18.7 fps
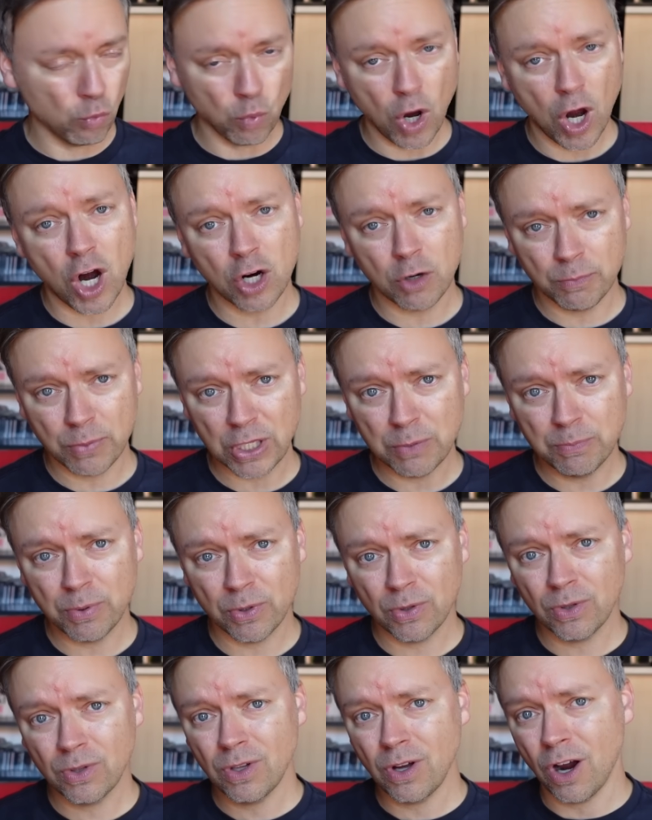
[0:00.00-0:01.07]
wrong
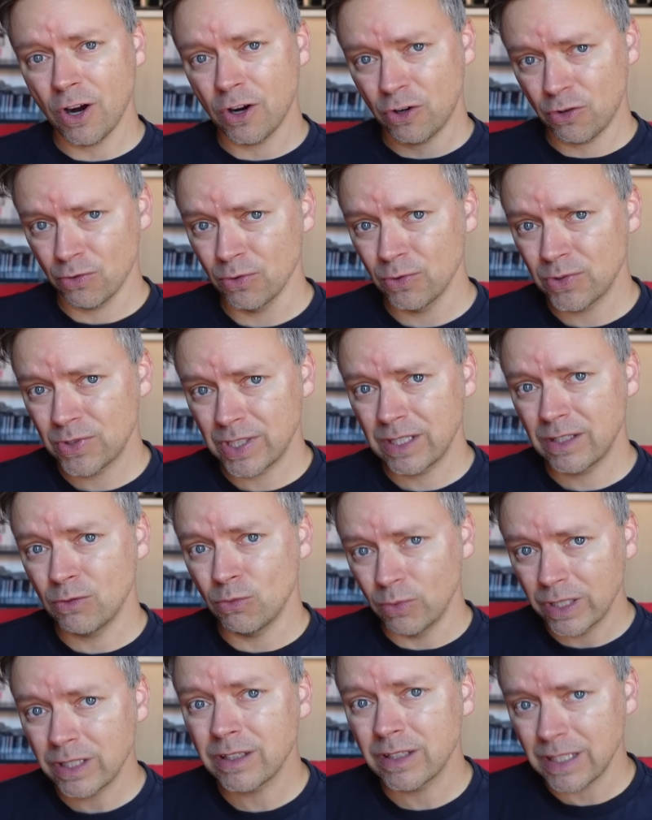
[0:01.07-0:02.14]
people are cruising
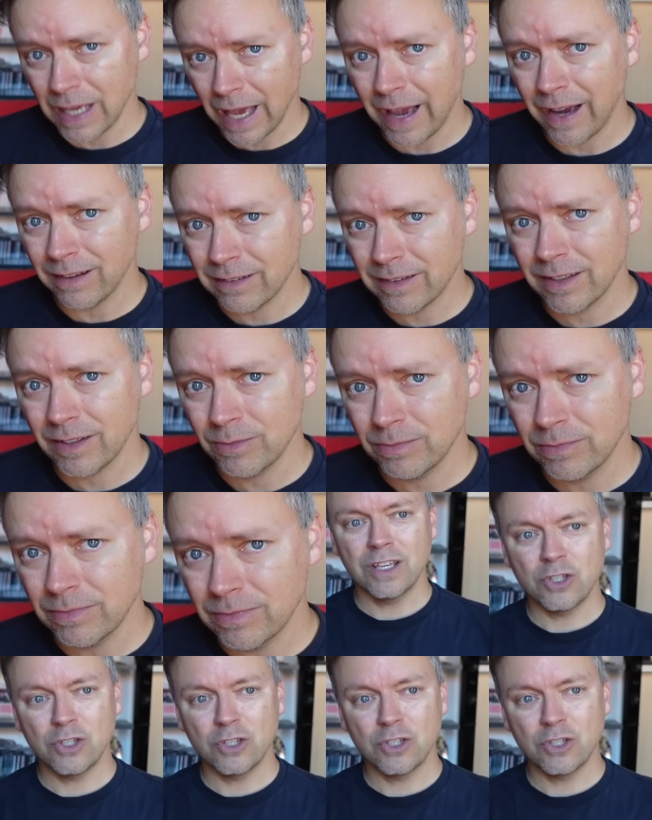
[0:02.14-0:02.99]
with the Anthem.